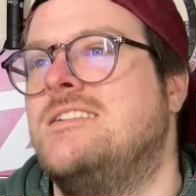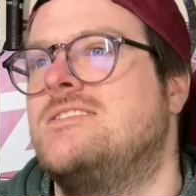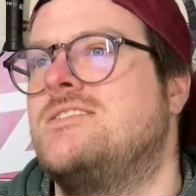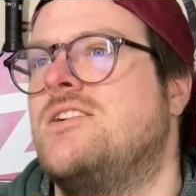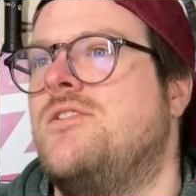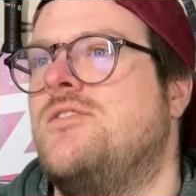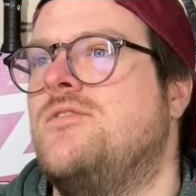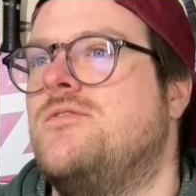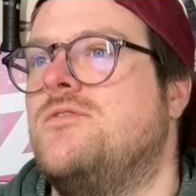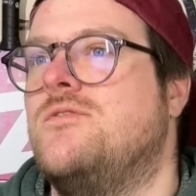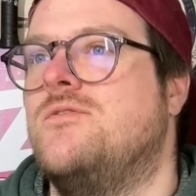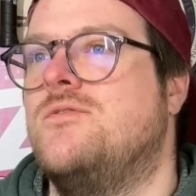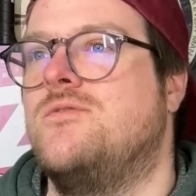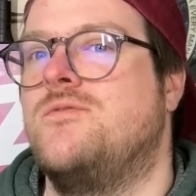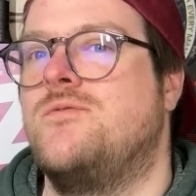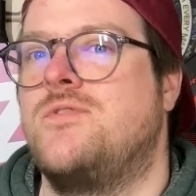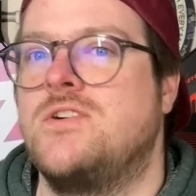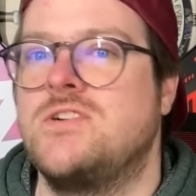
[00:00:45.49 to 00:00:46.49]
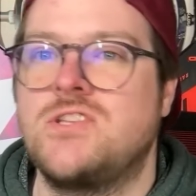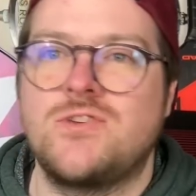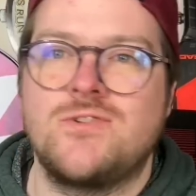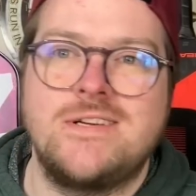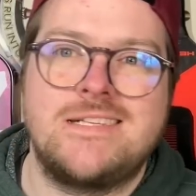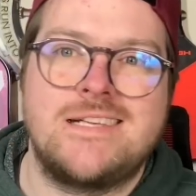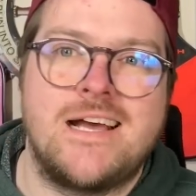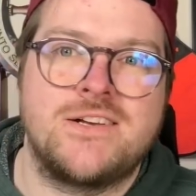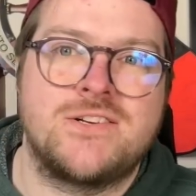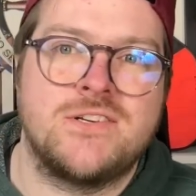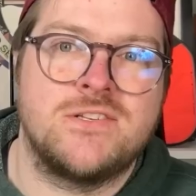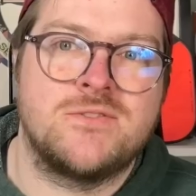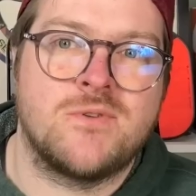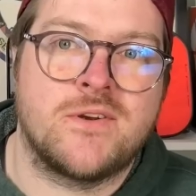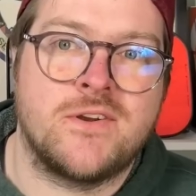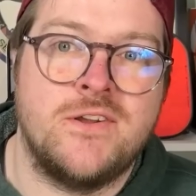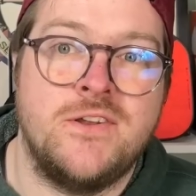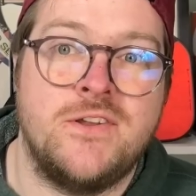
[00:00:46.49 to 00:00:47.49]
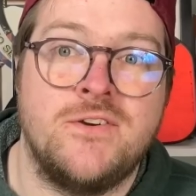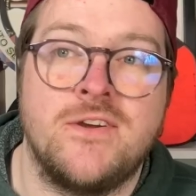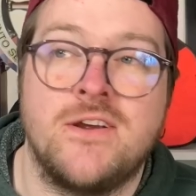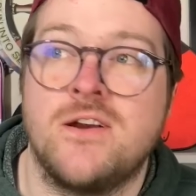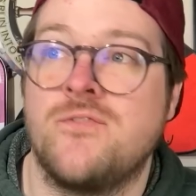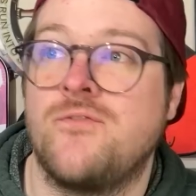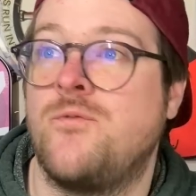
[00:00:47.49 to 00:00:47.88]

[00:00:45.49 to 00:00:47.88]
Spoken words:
So there's three sections we're going to do here.